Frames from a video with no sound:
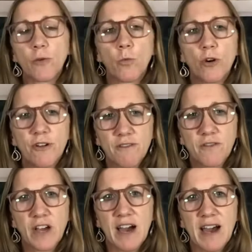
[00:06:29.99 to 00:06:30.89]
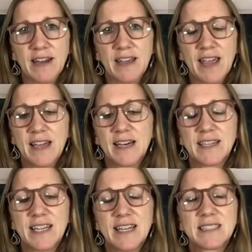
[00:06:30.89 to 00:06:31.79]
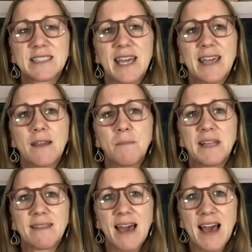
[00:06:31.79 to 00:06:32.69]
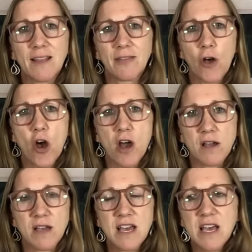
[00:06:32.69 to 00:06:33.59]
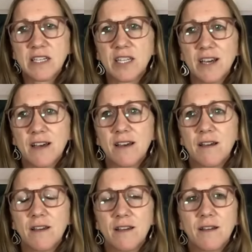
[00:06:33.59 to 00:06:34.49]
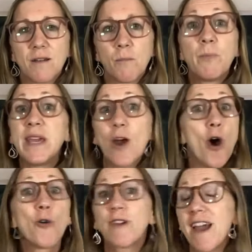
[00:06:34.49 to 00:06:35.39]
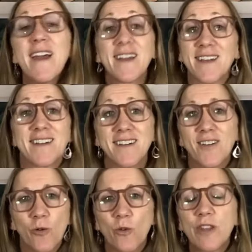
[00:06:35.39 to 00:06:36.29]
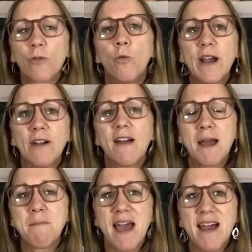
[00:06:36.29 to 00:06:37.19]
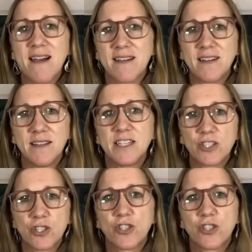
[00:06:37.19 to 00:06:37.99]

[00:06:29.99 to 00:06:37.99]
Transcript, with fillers: the Word of God. And it has taken me that long to be okay with where I'm at in this